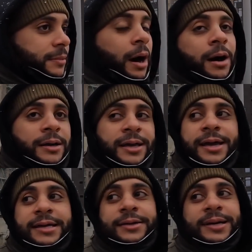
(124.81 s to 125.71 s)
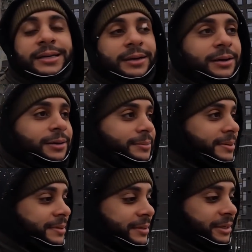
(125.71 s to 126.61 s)
Oh yeah, you ain't um,
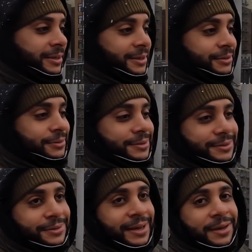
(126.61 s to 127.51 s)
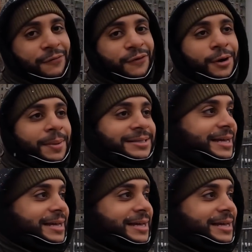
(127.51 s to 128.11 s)
you, you ain't confirm on